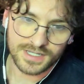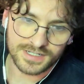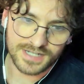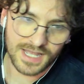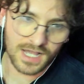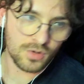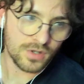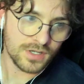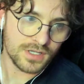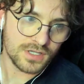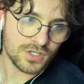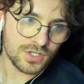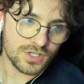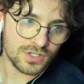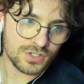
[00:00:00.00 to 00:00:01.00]
Now,
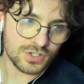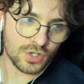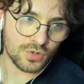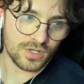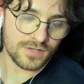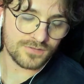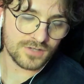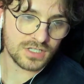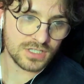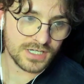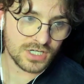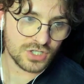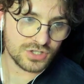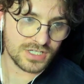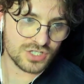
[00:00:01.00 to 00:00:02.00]
you know, if you
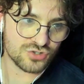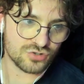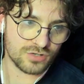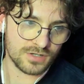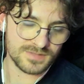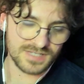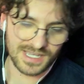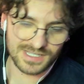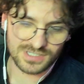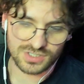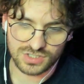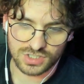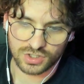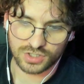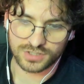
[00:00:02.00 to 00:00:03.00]
click on their streams, it's
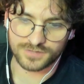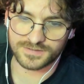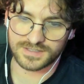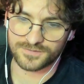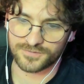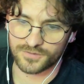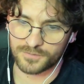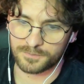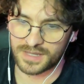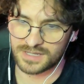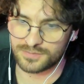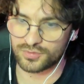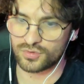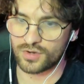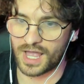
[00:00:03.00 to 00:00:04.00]
just a lot of different
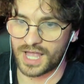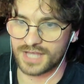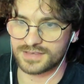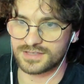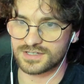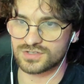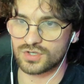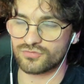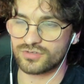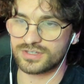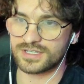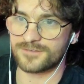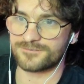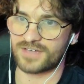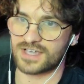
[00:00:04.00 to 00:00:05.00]
people and there's not
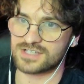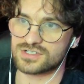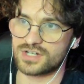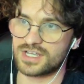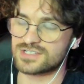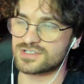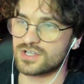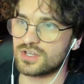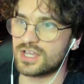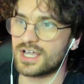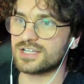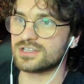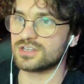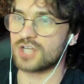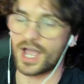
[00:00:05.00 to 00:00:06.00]
really a face on it. It's not
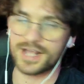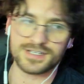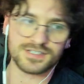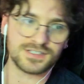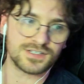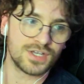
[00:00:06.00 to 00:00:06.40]
like Linus,